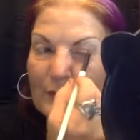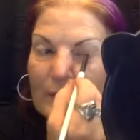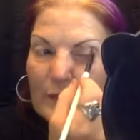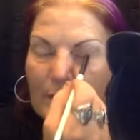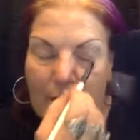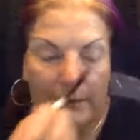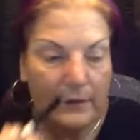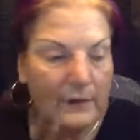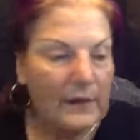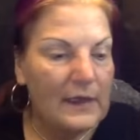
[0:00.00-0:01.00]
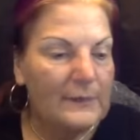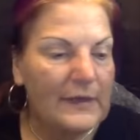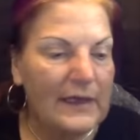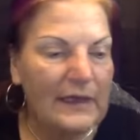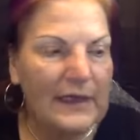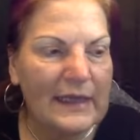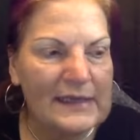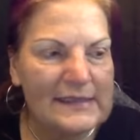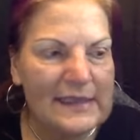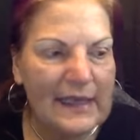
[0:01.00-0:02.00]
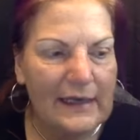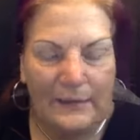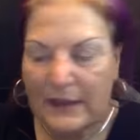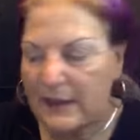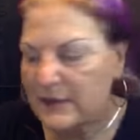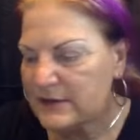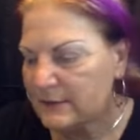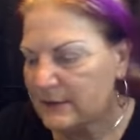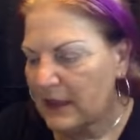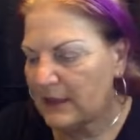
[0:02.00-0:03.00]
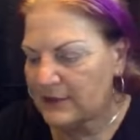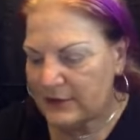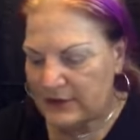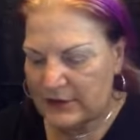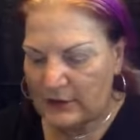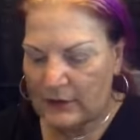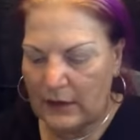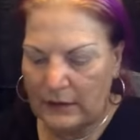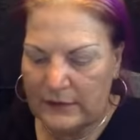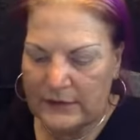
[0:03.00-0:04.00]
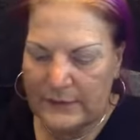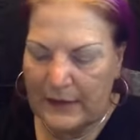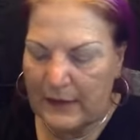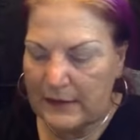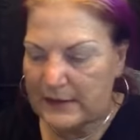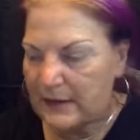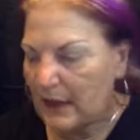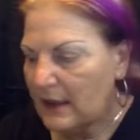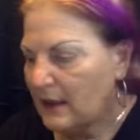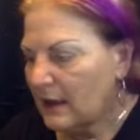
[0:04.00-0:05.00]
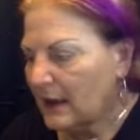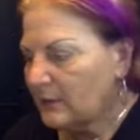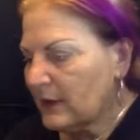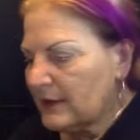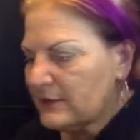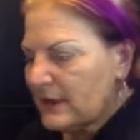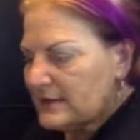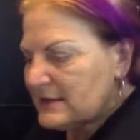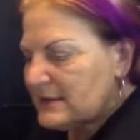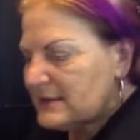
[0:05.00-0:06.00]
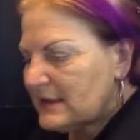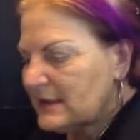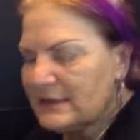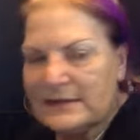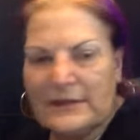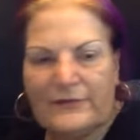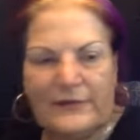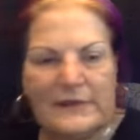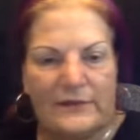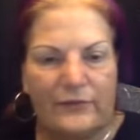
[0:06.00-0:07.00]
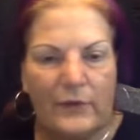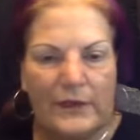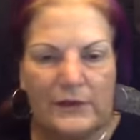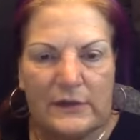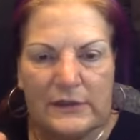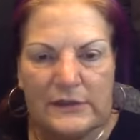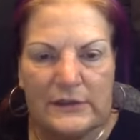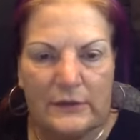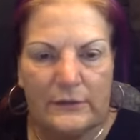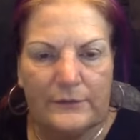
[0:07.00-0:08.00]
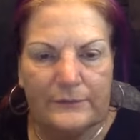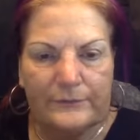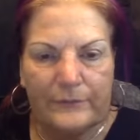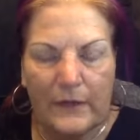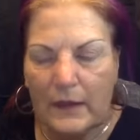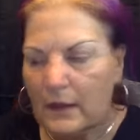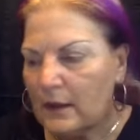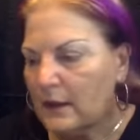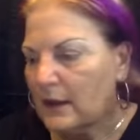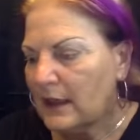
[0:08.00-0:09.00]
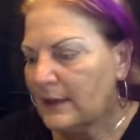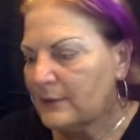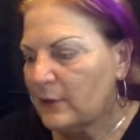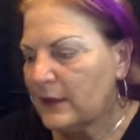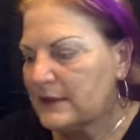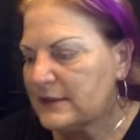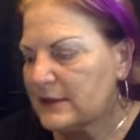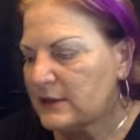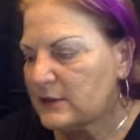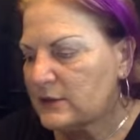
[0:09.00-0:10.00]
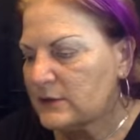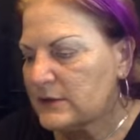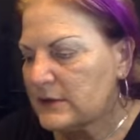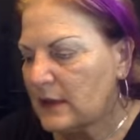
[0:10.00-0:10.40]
in the corner. But like I said, I'm going to use some non-traditional colors because I want you guys to see the difference of what you can do. I'm going to use